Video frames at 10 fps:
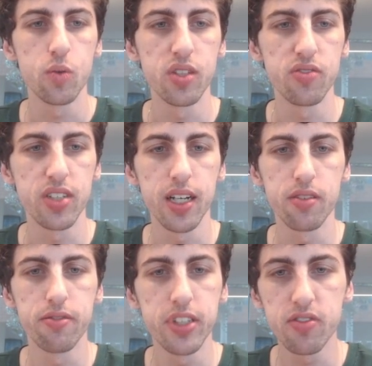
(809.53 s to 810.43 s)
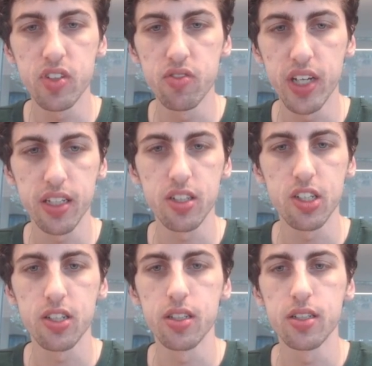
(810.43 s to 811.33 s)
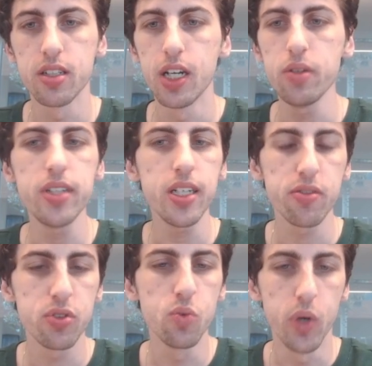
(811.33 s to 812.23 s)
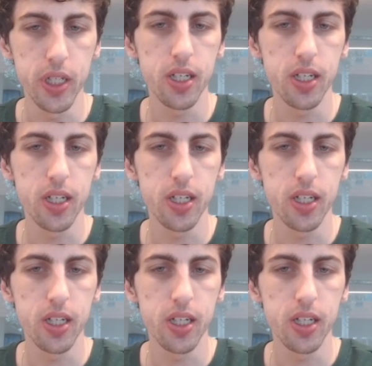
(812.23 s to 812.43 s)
We've got V of the Vanguard. We've got a few 1